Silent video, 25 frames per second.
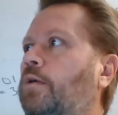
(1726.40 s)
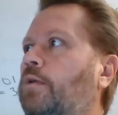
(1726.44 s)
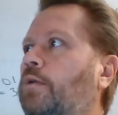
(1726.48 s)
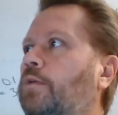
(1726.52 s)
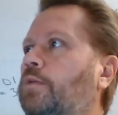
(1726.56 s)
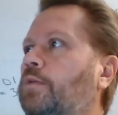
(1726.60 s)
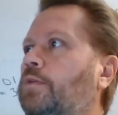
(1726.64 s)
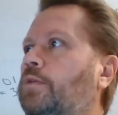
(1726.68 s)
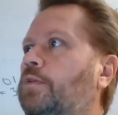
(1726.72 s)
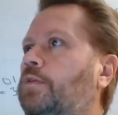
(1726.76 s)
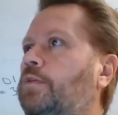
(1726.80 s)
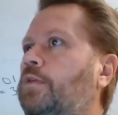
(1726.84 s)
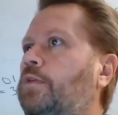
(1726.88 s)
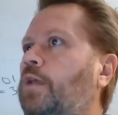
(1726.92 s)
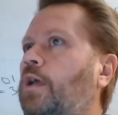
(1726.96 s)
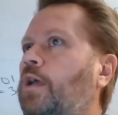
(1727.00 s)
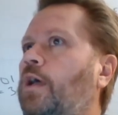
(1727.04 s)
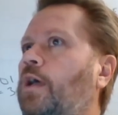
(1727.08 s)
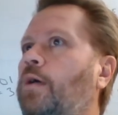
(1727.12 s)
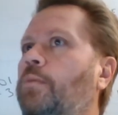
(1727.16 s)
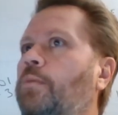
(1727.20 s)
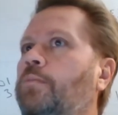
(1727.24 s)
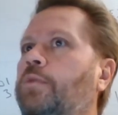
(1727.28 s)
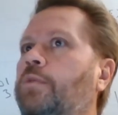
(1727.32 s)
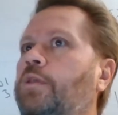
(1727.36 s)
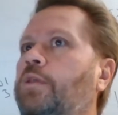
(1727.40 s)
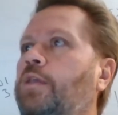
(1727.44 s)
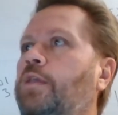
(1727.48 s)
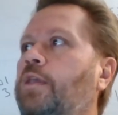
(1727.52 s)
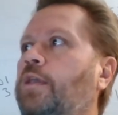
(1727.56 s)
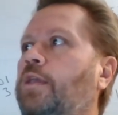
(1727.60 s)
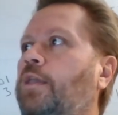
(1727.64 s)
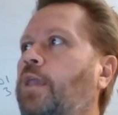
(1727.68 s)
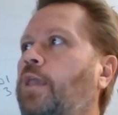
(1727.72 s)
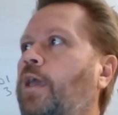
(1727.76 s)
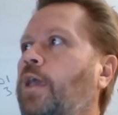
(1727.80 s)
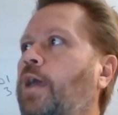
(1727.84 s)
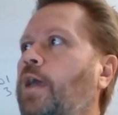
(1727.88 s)
some
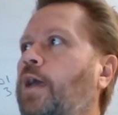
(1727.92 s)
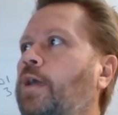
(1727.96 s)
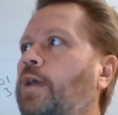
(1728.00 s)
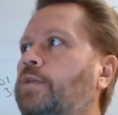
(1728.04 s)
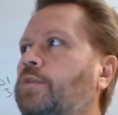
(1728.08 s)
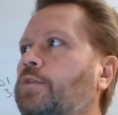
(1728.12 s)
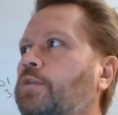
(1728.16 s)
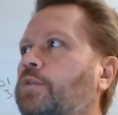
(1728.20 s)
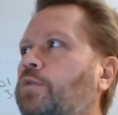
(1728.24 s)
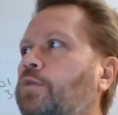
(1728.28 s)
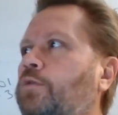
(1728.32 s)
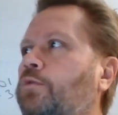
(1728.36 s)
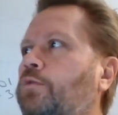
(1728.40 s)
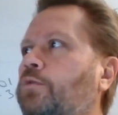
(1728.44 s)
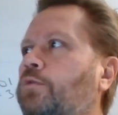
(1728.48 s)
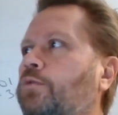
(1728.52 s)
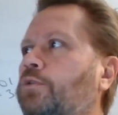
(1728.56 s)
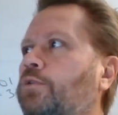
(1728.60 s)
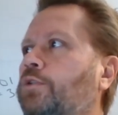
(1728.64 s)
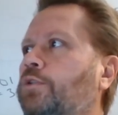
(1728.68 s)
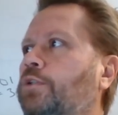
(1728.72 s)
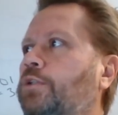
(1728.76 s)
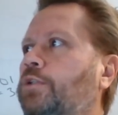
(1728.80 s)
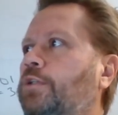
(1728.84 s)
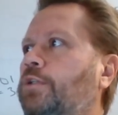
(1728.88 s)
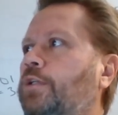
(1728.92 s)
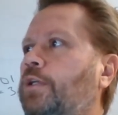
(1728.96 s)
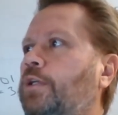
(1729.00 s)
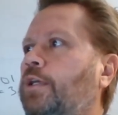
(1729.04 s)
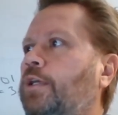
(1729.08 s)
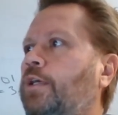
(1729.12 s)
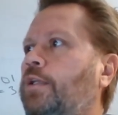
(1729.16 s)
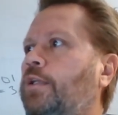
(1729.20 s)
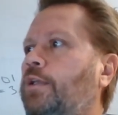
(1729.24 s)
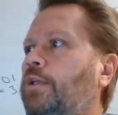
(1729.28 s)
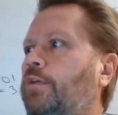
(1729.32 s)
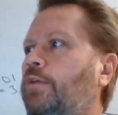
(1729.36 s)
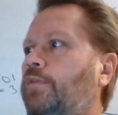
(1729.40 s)
kick ass cool
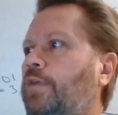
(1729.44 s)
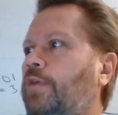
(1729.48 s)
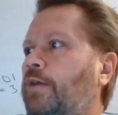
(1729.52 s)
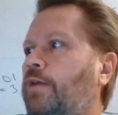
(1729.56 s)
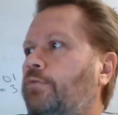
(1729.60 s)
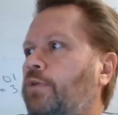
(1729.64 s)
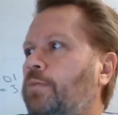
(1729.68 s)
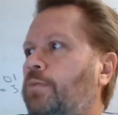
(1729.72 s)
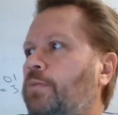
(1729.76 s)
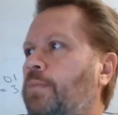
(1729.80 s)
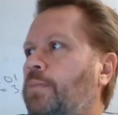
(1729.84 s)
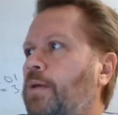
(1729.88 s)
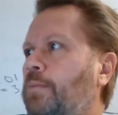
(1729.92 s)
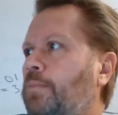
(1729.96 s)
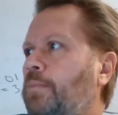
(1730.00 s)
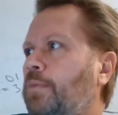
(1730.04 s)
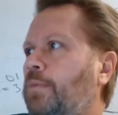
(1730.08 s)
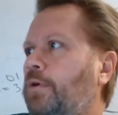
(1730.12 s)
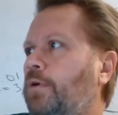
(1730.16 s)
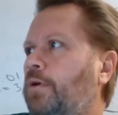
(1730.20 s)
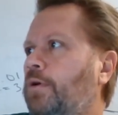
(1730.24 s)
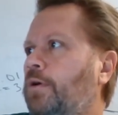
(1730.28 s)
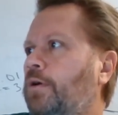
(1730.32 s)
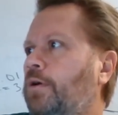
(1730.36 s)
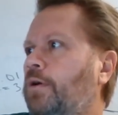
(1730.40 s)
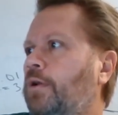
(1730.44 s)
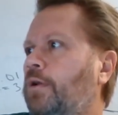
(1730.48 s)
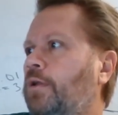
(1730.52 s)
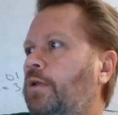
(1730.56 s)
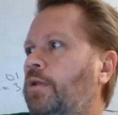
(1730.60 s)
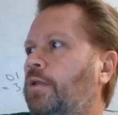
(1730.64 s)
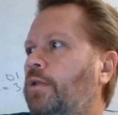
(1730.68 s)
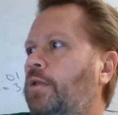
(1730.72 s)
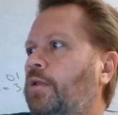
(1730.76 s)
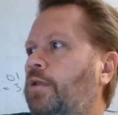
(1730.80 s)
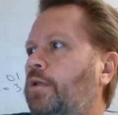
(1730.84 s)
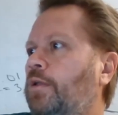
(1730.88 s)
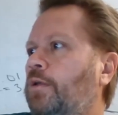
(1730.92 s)
shit. If I remember
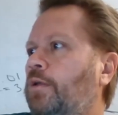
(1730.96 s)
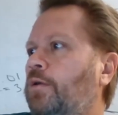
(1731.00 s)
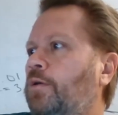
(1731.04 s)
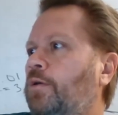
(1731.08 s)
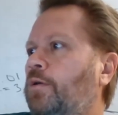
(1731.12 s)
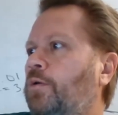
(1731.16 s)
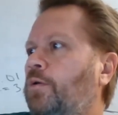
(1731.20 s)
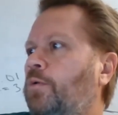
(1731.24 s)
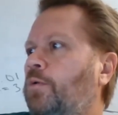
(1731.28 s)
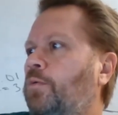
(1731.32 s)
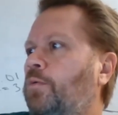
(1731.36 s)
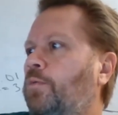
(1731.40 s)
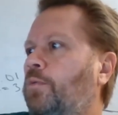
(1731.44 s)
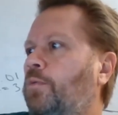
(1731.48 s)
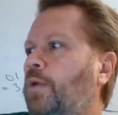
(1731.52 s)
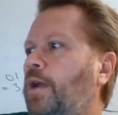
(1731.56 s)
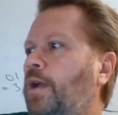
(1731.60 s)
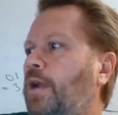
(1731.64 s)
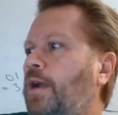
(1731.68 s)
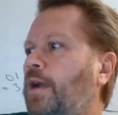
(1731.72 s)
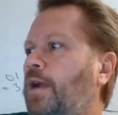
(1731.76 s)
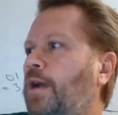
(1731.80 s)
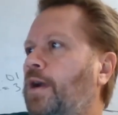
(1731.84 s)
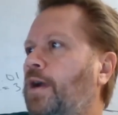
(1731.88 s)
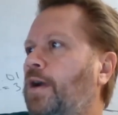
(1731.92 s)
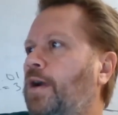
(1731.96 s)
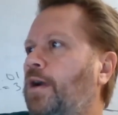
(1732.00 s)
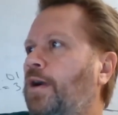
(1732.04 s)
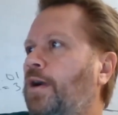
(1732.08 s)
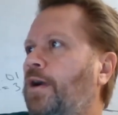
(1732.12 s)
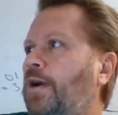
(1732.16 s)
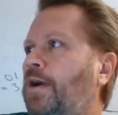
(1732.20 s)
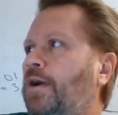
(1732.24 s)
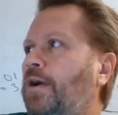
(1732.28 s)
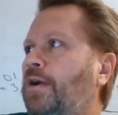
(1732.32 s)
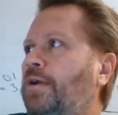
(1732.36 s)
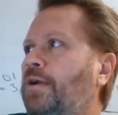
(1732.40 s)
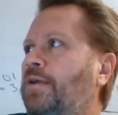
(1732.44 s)

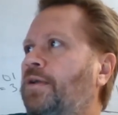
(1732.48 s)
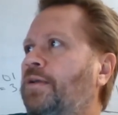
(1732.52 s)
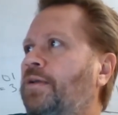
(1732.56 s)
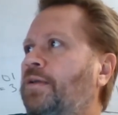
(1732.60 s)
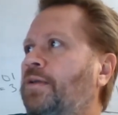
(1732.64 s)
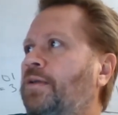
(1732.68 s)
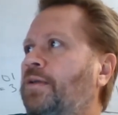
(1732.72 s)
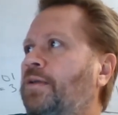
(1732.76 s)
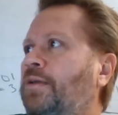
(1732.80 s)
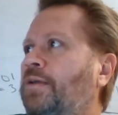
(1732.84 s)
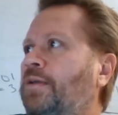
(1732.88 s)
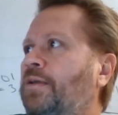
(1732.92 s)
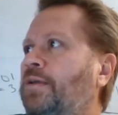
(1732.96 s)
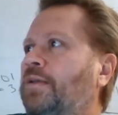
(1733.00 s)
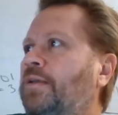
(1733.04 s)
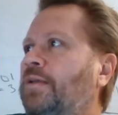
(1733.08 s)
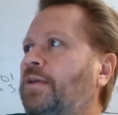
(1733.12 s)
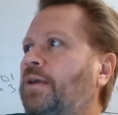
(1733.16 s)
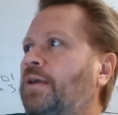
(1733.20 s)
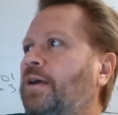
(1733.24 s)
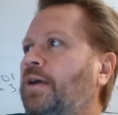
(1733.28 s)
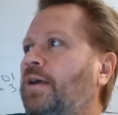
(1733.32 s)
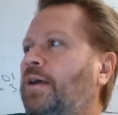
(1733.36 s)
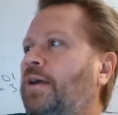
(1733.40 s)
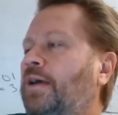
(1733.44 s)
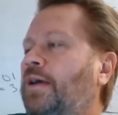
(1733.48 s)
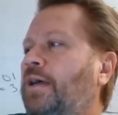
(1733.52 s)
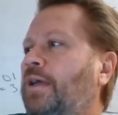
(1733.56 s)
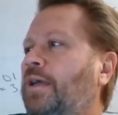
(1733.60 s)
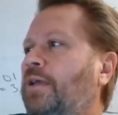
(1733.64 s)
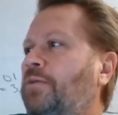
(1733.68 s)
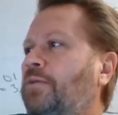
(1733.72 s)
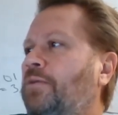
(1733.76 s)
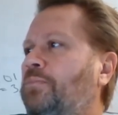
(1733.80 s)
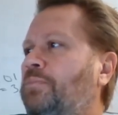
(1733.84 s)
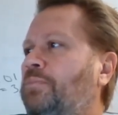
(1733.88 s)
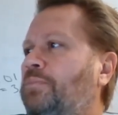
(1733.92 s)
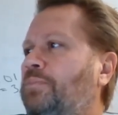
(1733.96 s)
where
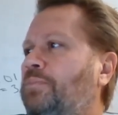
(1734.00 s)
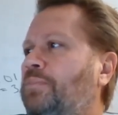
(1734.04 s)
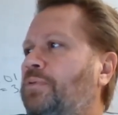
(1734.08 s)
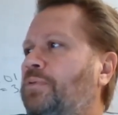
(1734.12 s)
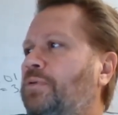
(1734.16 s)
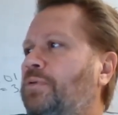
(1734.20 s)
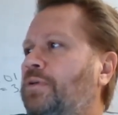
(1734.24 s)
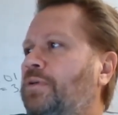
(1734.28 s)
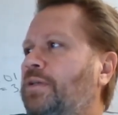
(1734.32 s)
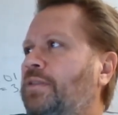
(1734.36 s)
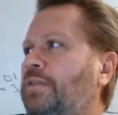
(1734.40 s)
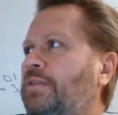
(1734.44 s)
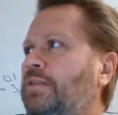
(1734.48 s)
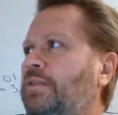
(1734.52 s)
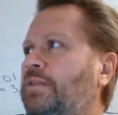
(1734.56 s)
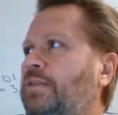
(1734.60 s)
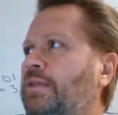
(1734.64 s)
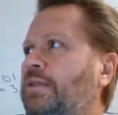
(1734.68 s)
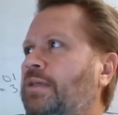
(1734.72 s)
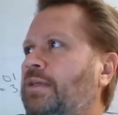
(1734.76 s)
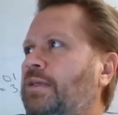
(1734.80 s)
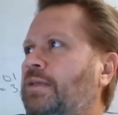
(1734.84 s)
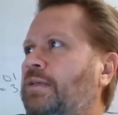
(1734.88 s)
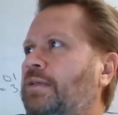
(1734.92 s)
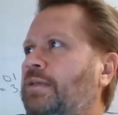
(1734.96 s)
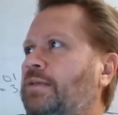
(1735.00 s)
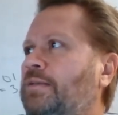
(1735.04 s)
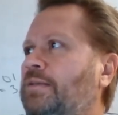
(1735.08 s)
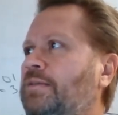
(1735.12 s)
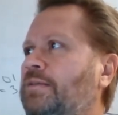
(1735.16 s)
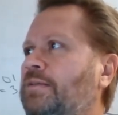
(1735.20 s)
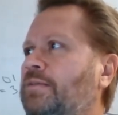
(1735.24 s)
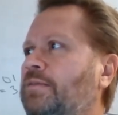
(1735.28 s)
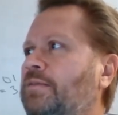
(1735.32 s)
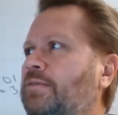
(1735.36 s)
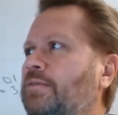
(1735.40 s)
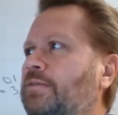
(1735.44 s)
I put these?